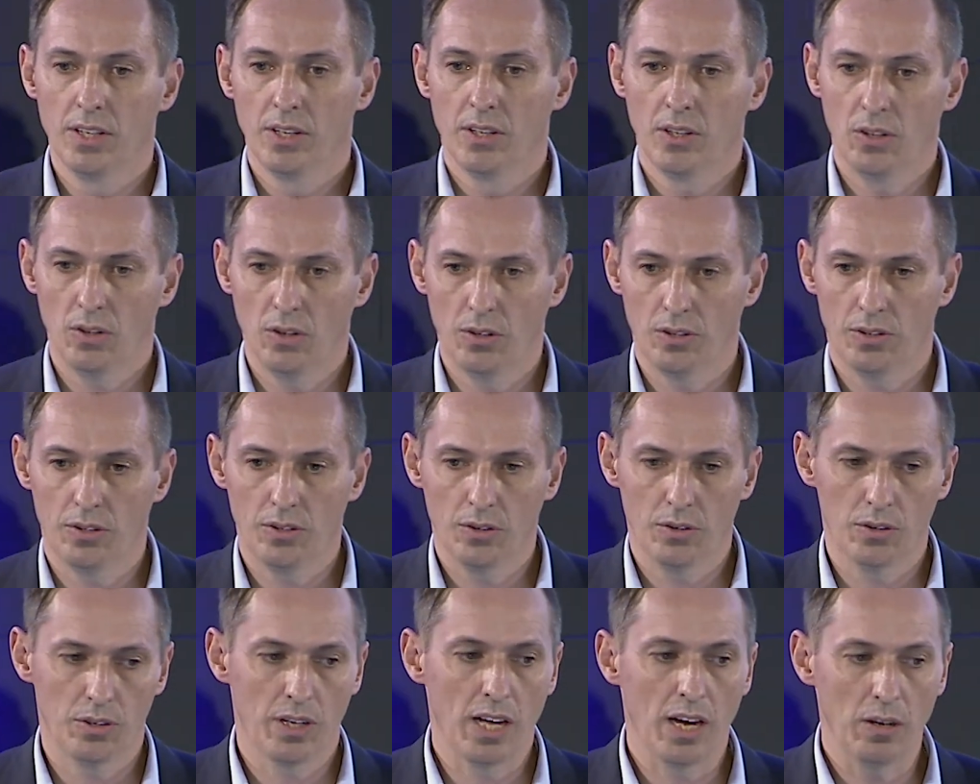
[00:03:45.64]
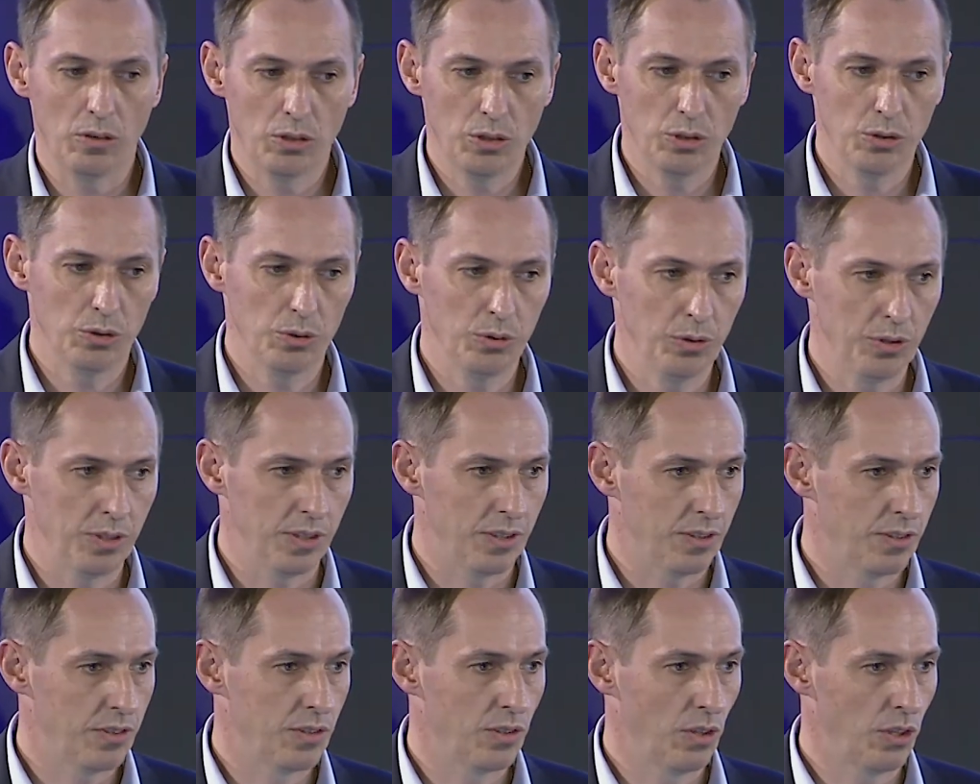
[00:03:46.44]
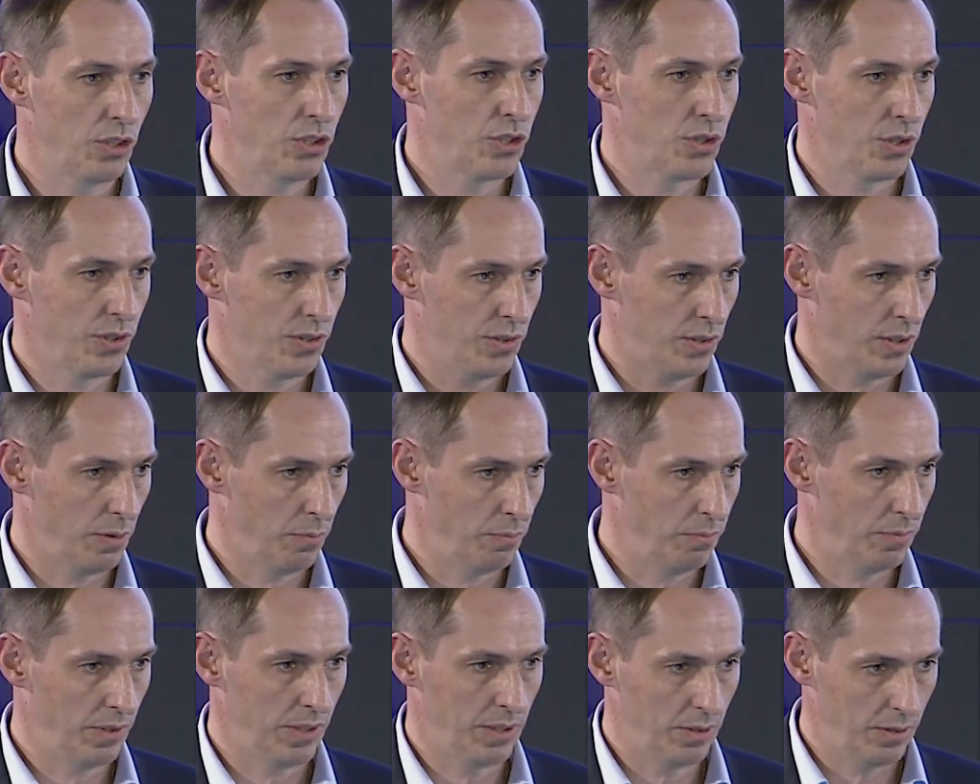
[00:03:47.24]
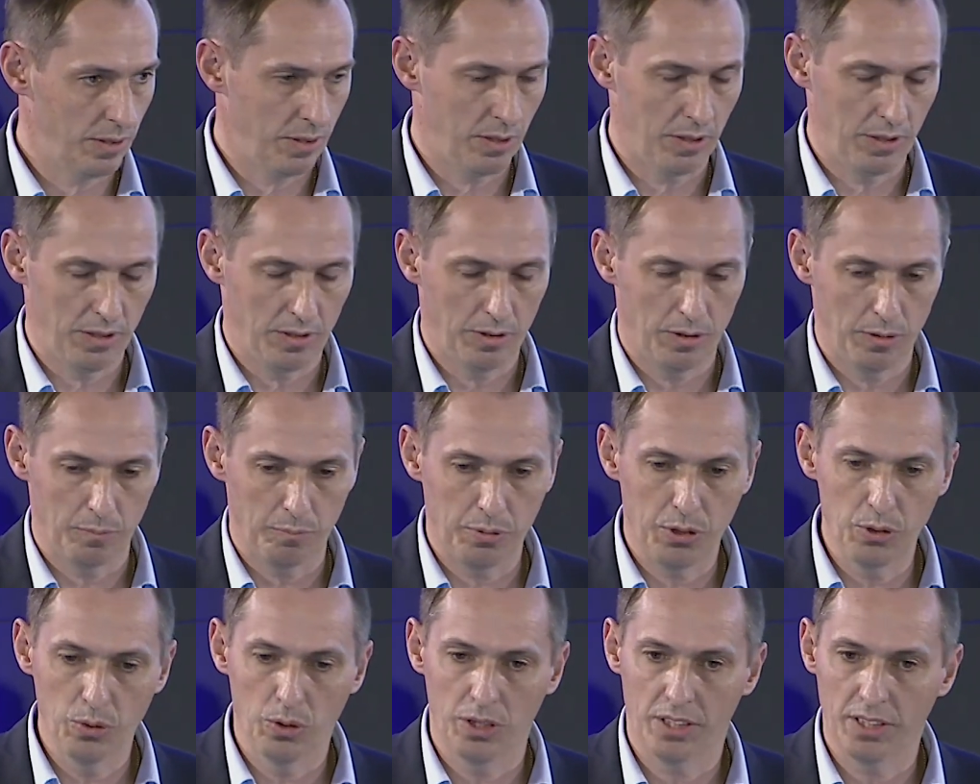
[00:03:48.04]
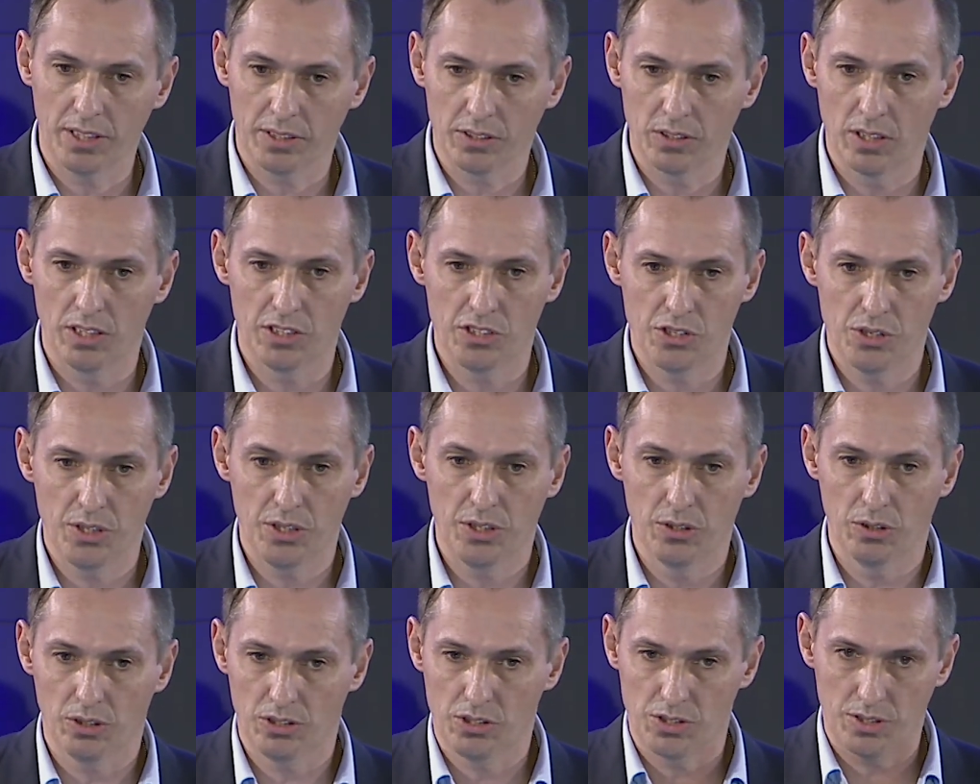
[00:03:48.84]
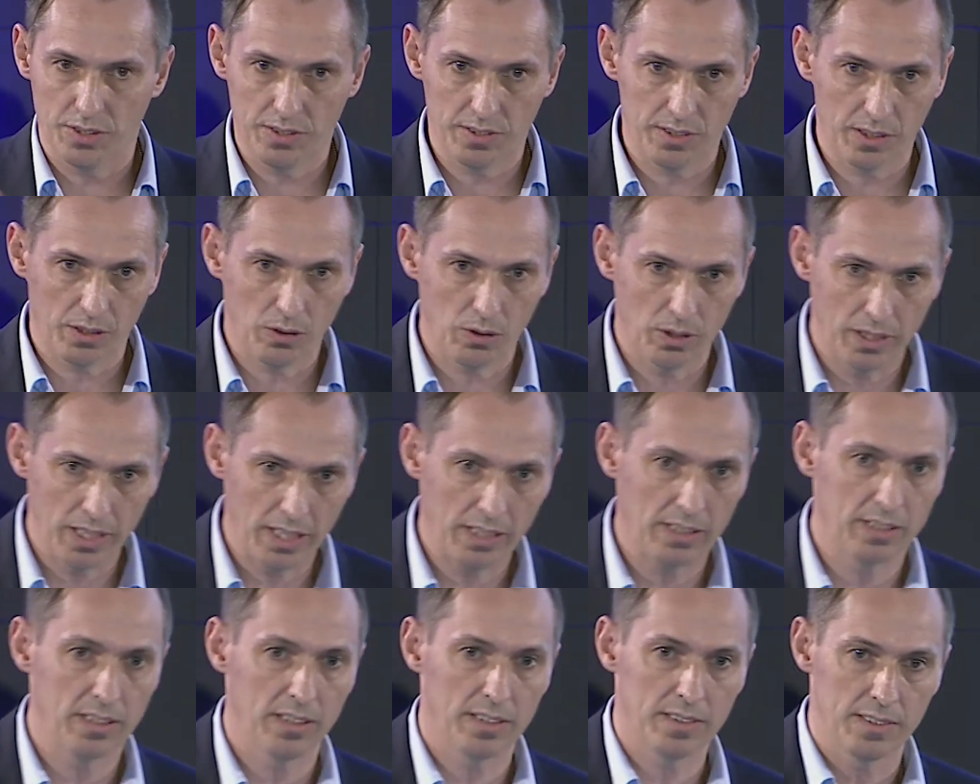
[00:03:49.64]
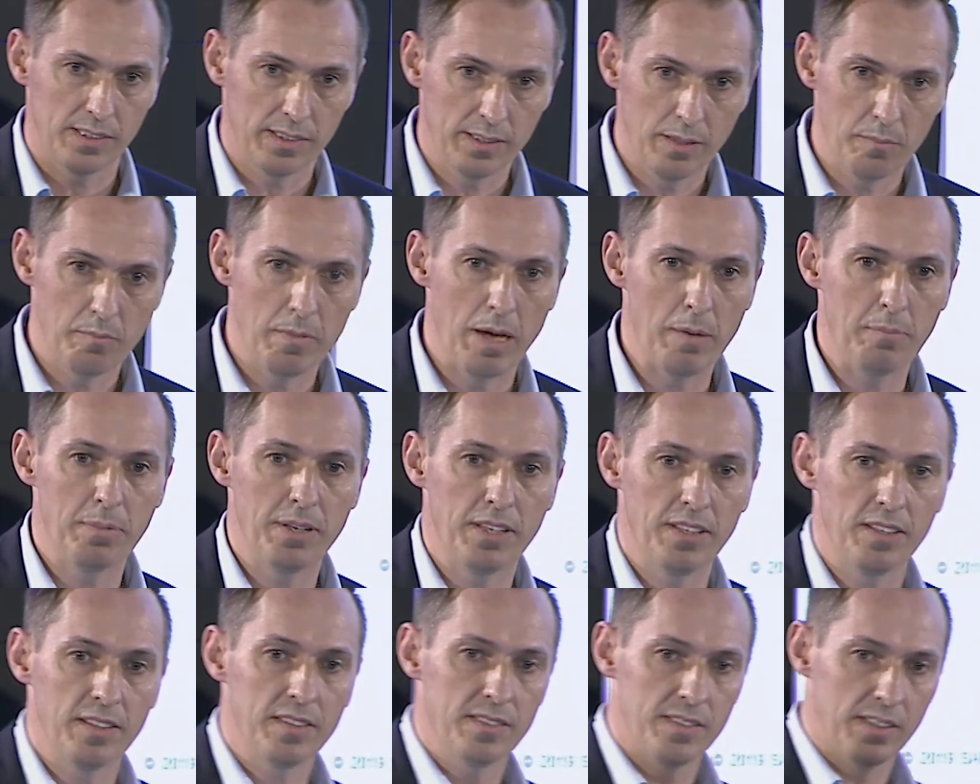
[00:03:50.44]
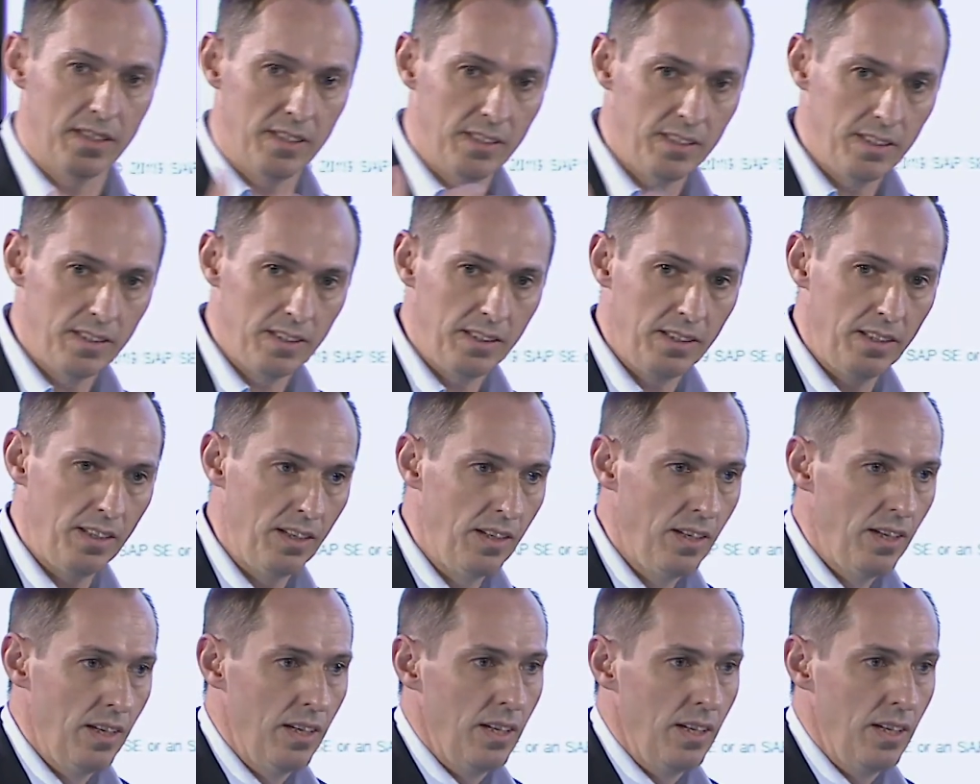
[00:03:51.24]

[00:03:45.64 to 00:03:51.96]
on how to do this. Not just the pure technology, not just the connectors and the mappings and the